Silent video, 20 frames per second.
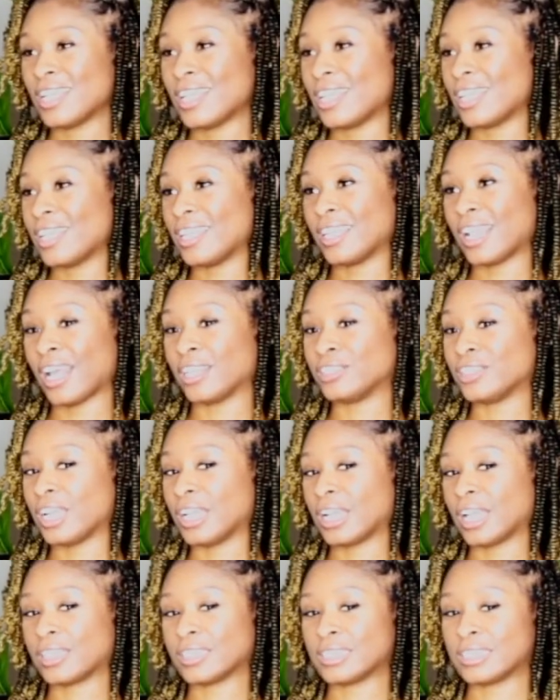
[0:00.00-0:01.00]
And I try
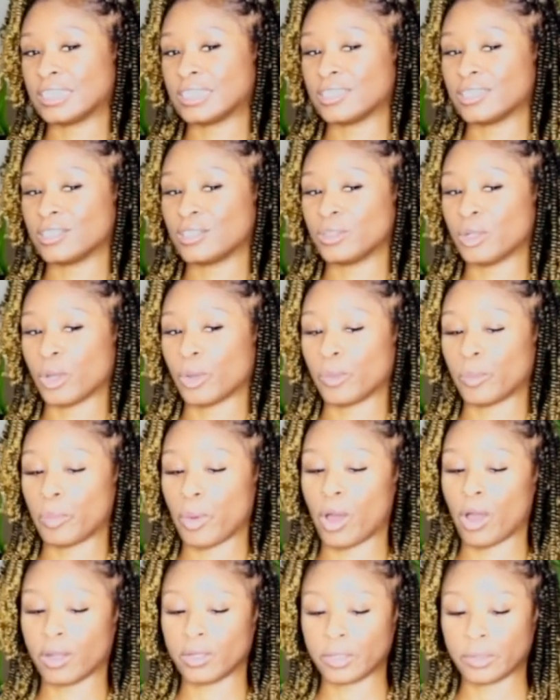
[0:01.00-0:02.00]
not to
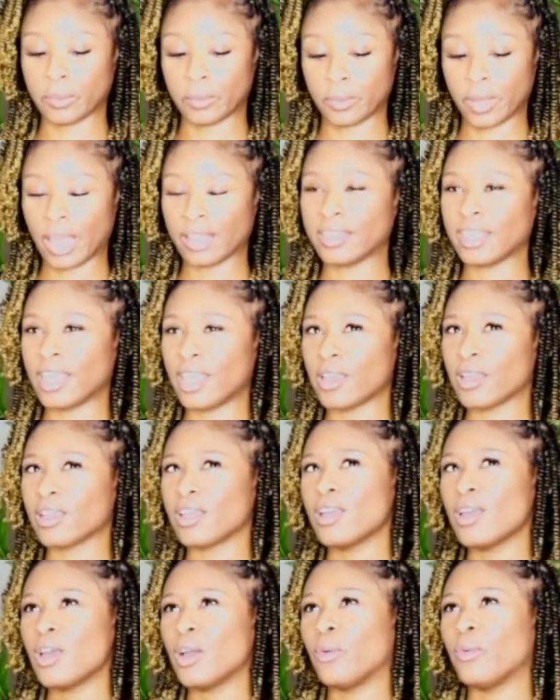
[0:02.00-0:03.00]
ponder on. I think
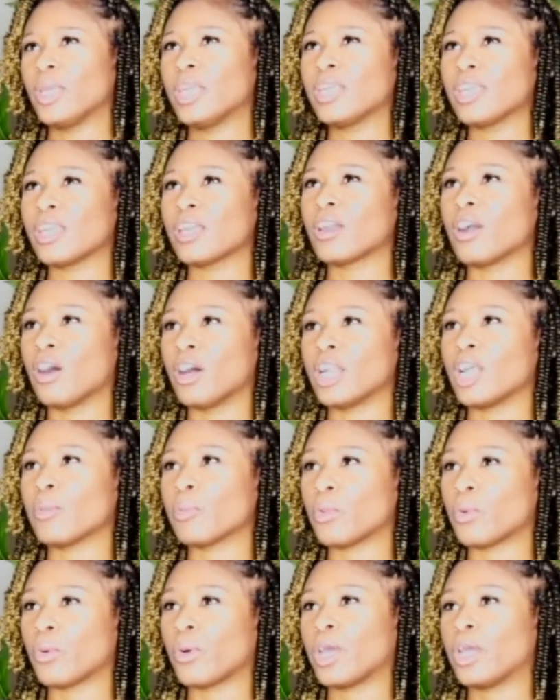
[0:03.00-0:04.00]
we can get caught up
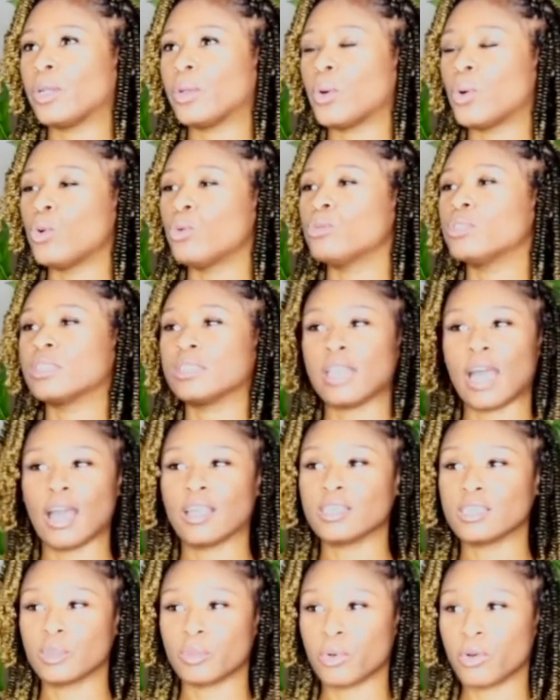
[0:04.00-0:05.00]
on who's
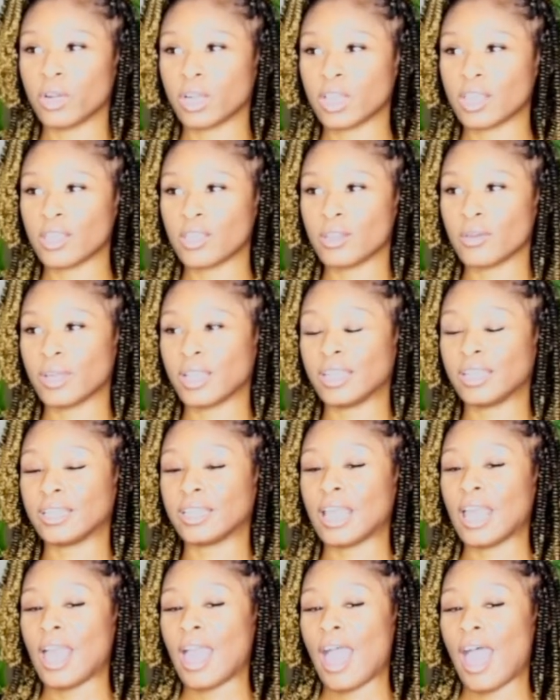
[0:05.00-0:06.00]
not supporting
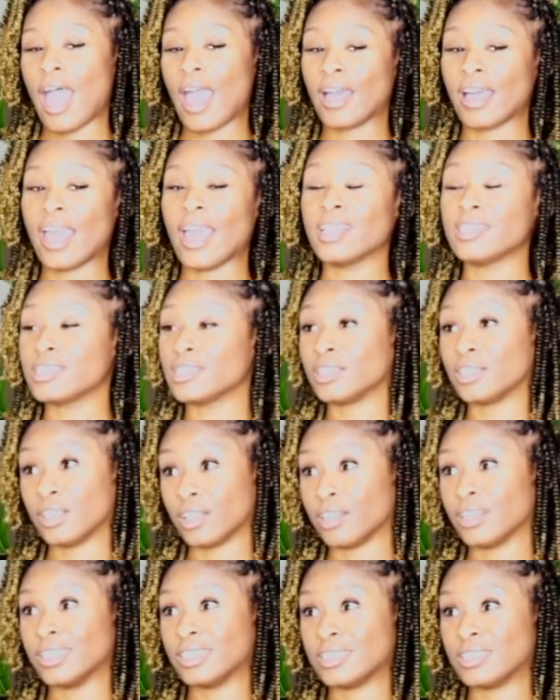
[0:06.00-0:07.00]
you. I had to
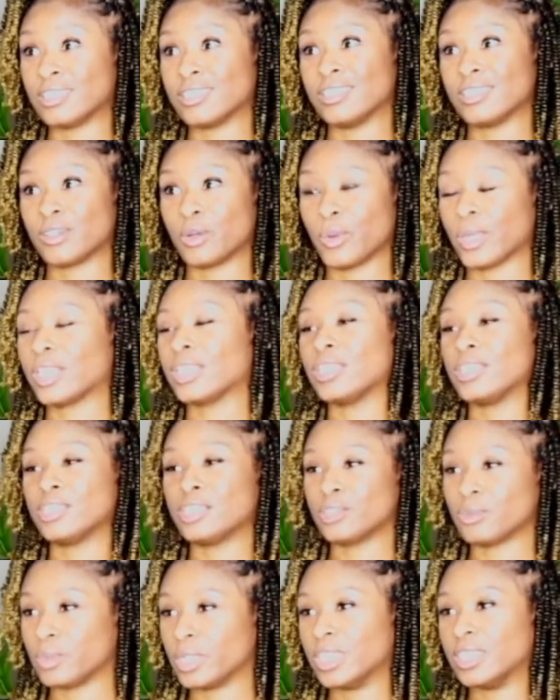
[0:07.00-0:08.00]
learn to quickly
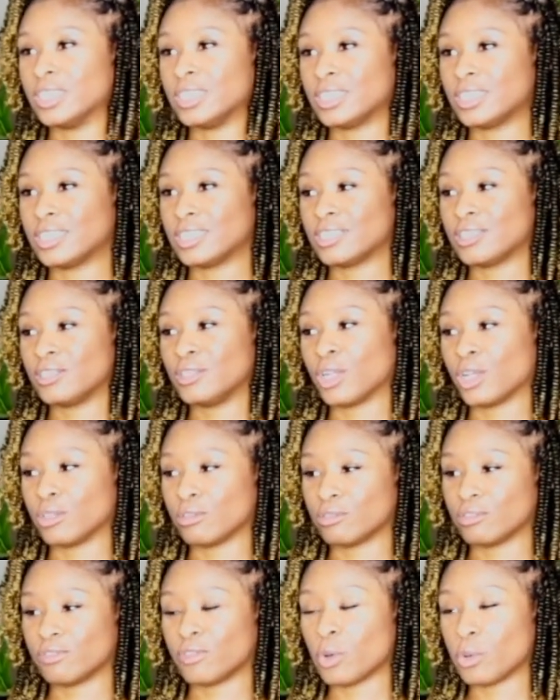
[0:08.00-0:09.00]
switch,
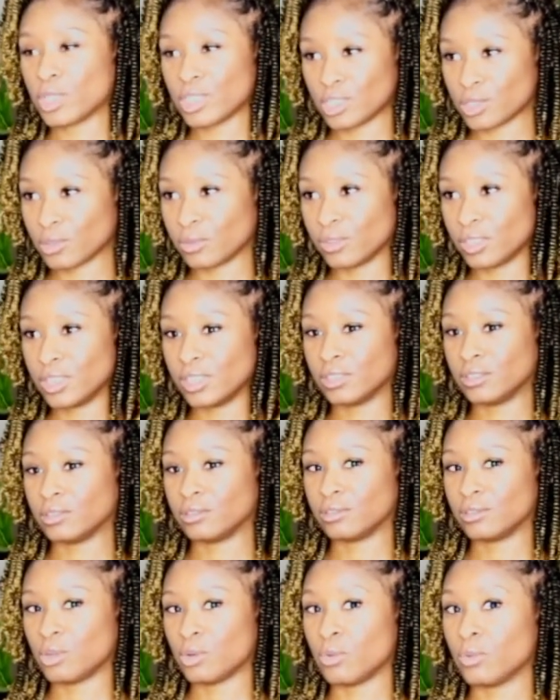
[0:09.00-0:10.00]
focus on
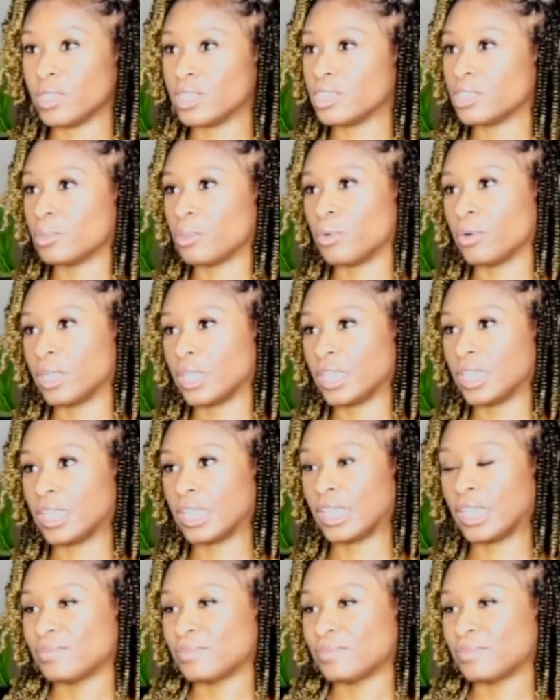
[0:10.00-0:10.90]
who is supporting.